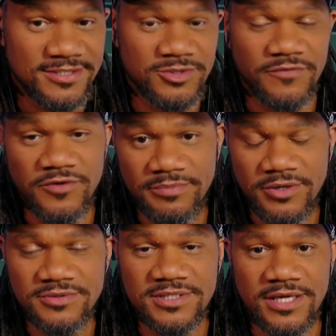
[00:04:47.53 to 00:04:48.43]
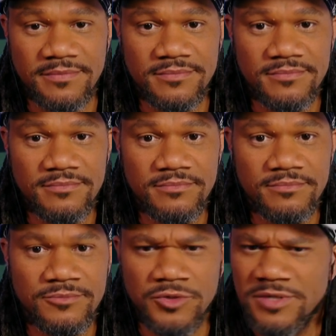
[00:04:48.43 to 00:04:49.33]
So if you oppose them,
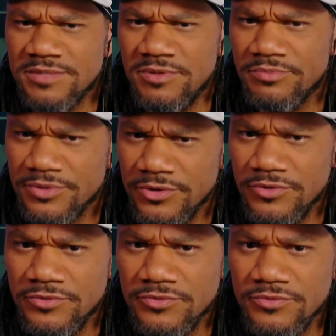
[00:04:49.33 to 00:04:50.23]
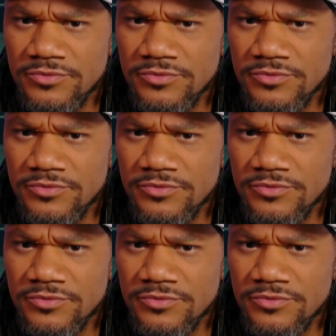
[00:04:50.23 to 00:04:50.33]
you must be pro.